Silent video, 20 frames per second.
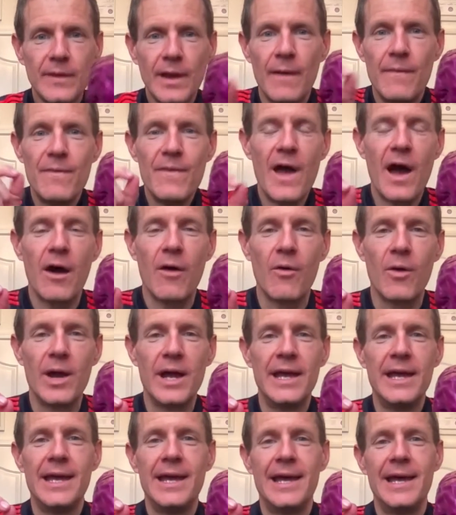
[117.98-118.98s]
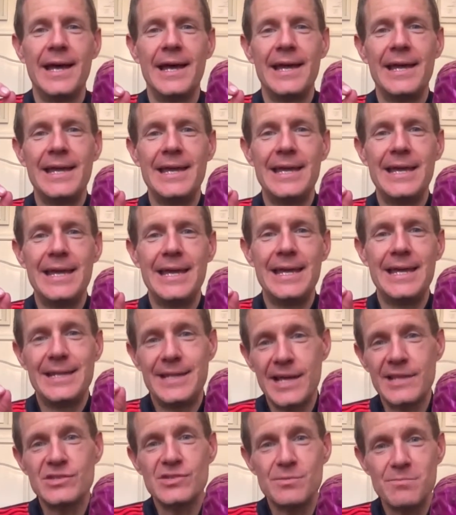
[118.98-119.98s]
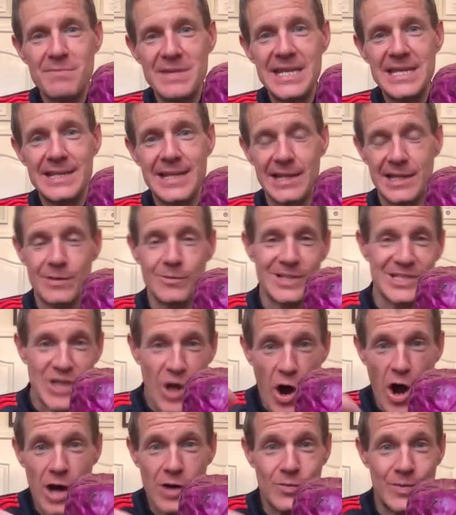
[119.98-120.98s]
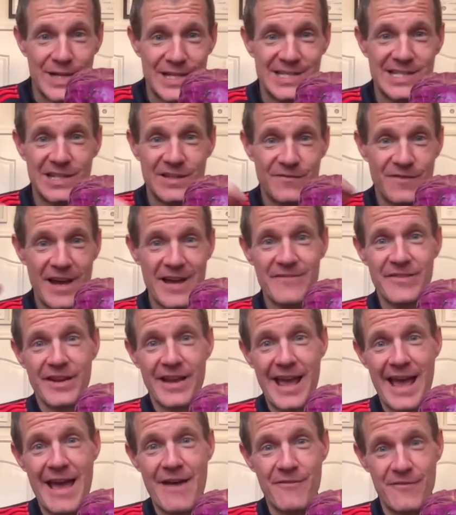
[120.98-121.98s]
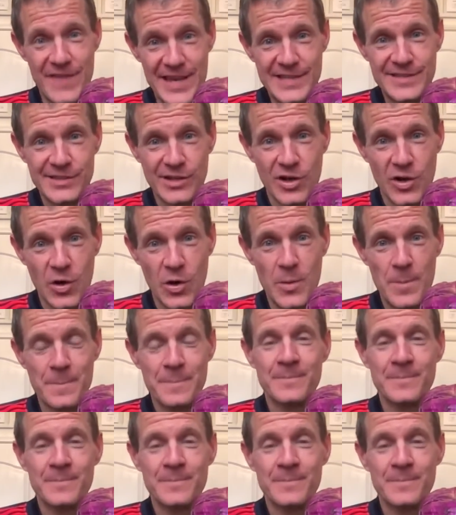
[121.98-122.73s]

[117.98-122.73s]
Now, it doesn't mean that it was harvested 5.5 weeks ago.